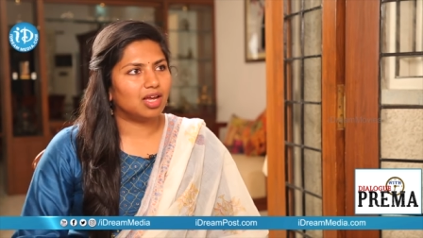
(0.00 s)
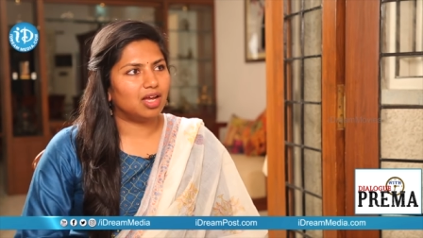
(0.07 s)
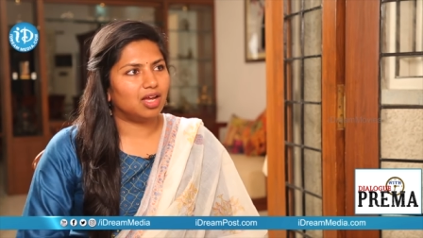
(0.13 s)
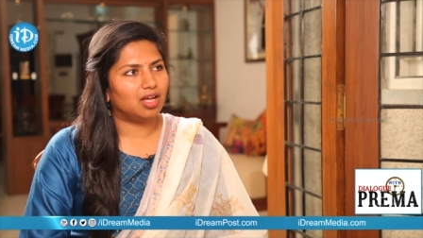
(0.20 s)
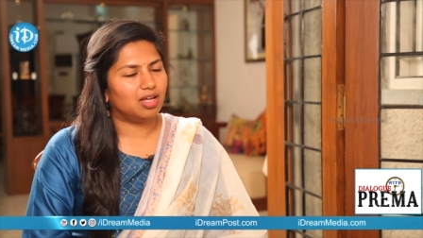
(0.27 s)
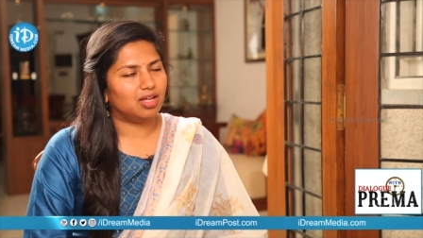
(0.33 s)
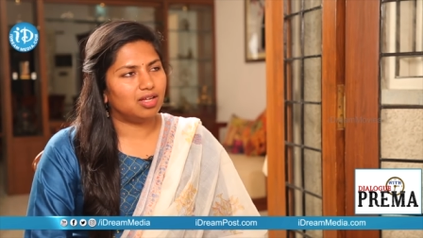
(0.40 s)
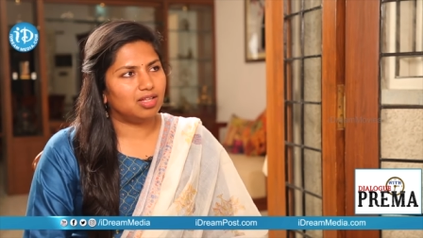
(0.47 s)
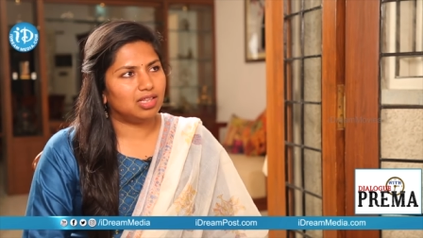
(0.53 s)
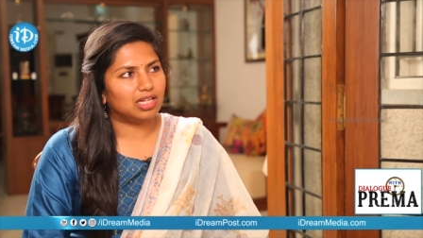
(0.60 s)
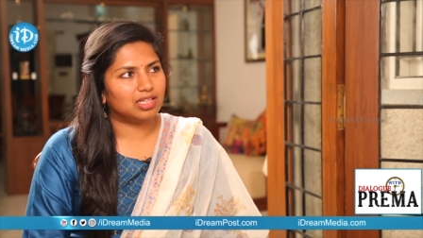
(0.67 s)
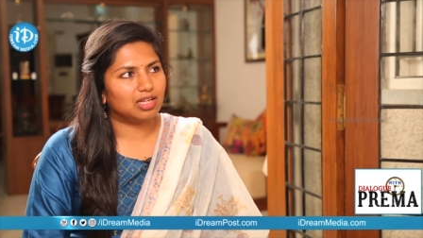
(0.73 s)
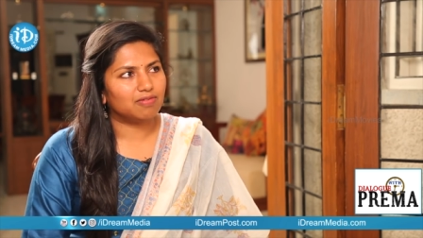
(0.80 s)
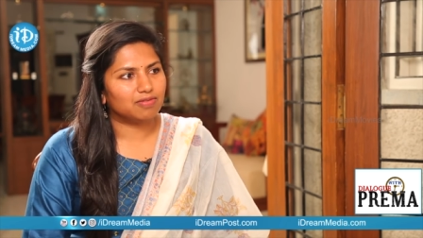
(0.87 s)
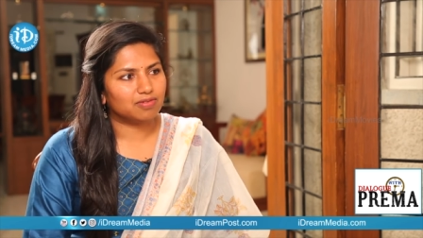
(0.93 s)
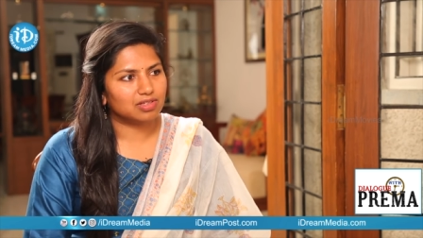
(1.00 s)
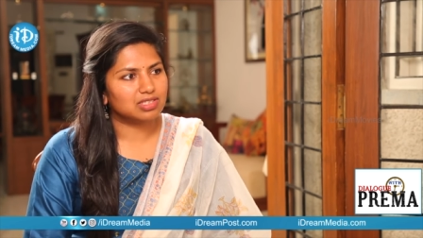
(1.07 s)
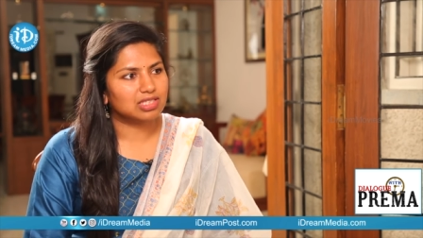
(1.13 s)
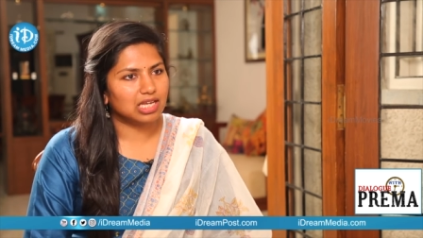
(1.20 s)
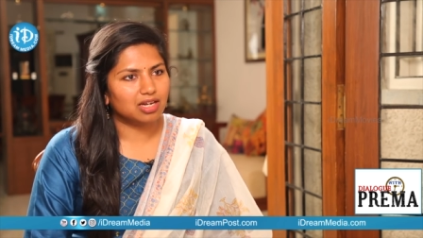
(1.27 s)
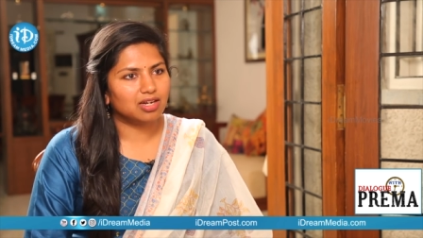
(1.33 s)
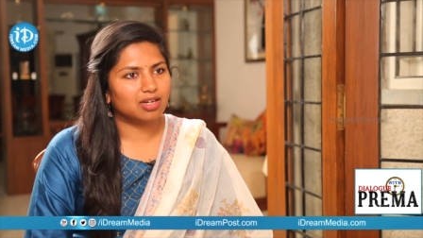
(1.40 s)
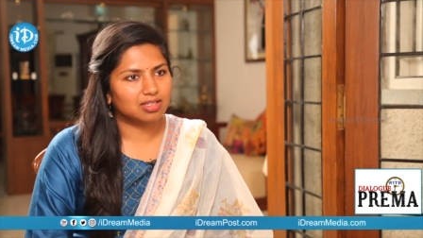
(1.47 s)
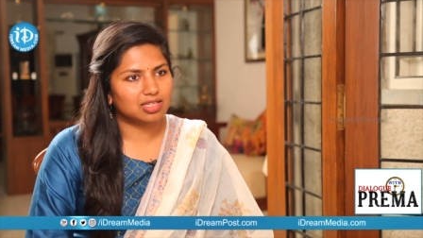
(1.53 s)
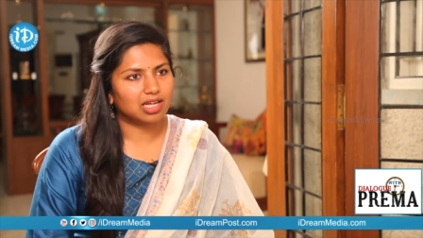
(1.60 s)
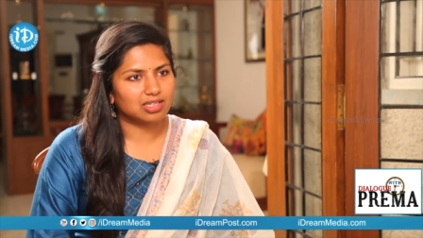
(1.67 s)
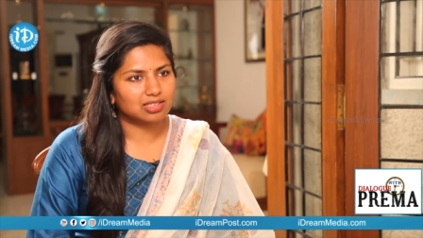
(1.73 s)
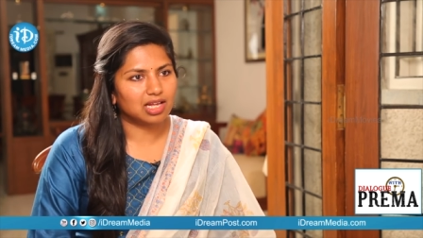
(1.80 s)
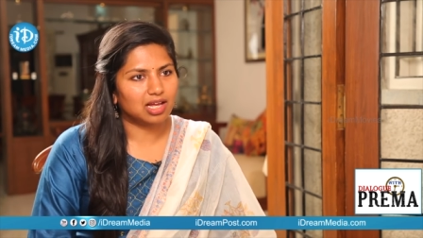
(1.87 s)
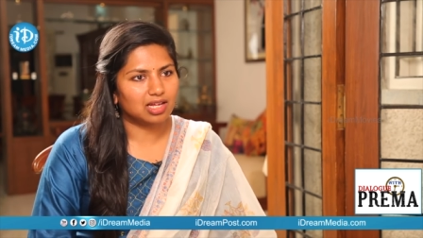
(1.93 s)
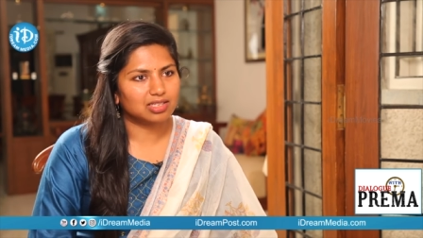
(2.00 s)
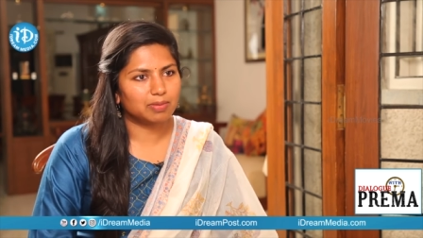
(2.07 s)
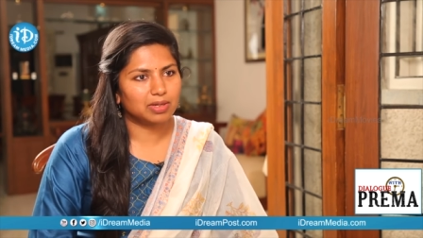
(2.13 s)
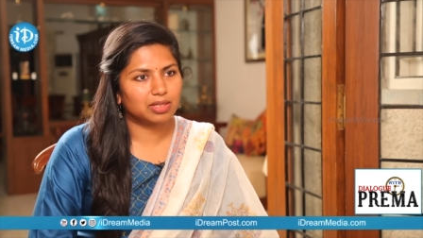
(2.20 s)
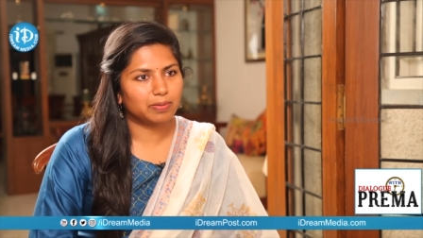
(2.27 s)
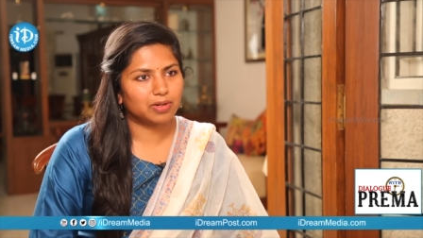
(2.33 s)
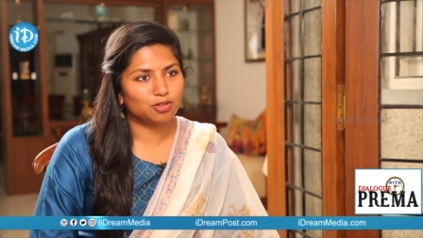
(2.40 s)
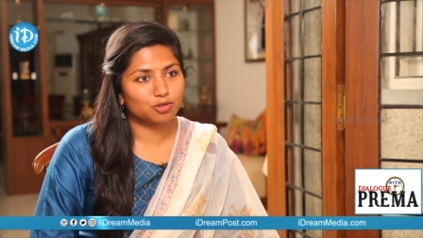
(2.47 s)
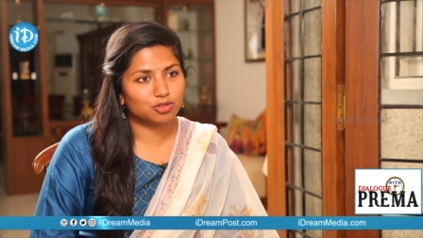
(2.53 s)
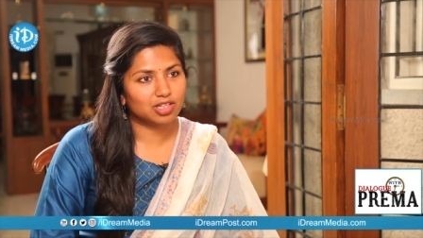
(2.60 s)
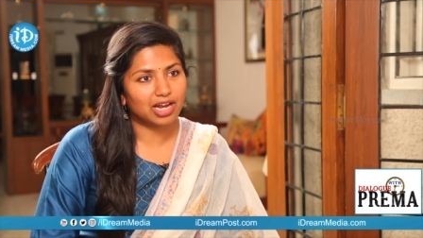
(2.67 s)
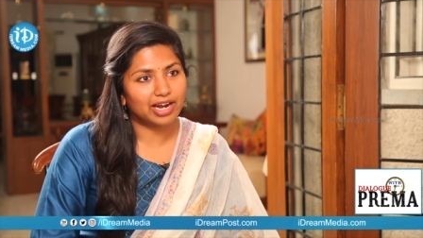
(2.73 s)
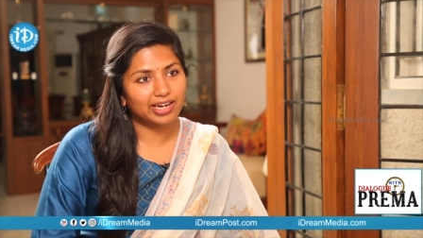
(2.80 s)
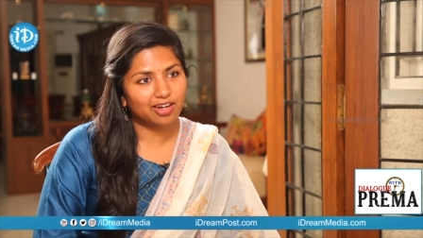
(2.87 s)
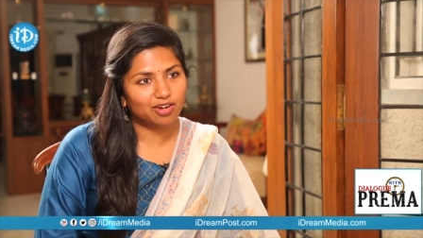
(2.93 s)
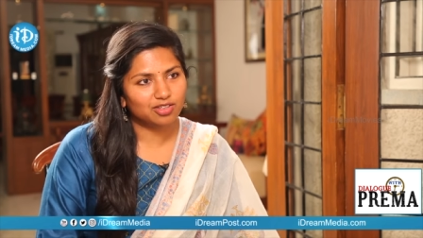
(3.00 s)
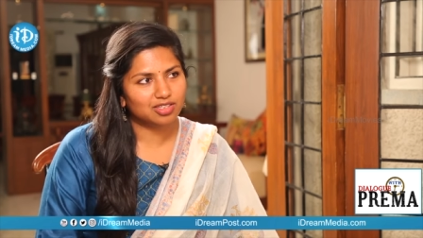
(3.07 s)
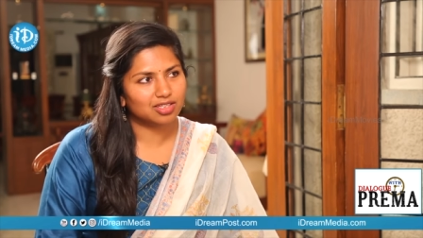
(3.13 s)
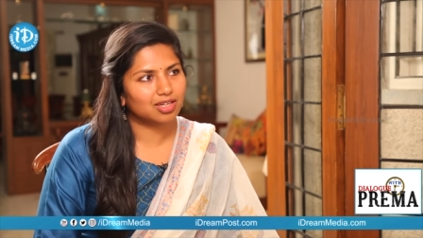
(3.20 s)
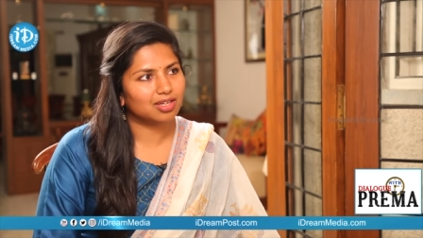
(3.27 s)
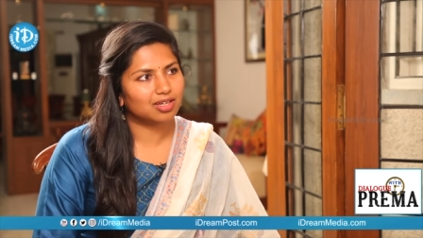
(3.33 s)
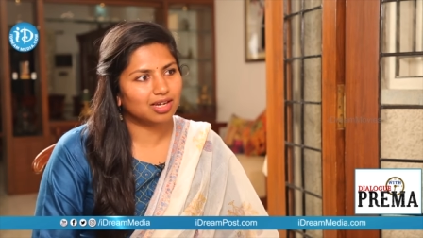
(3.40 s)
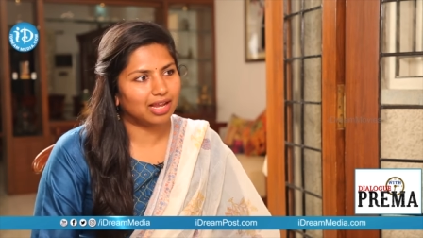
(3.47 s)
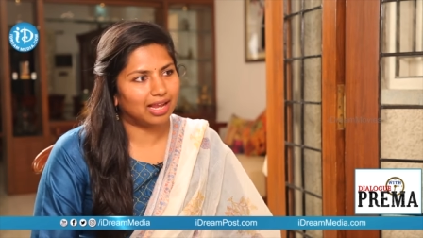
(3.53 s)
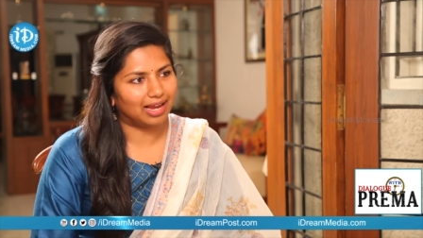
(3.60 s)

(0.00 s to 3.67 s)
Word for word: uh, that they've seen sa sa Samantha Pan choose the idea ochindi.